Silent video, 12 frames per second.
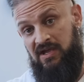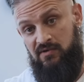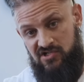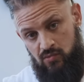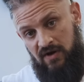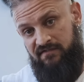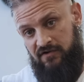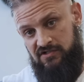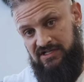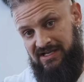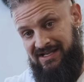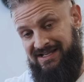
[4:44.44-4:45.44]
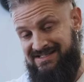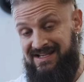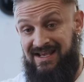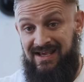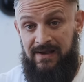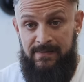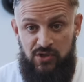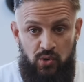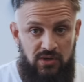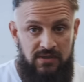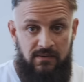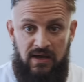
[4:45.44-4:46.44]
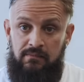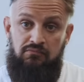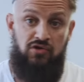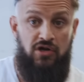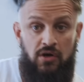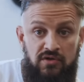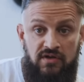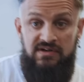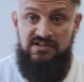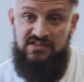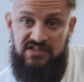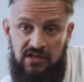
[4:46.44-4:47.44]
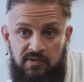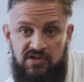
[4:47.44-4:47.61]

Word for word: here, which is where it feels like it is, you you know, there is still a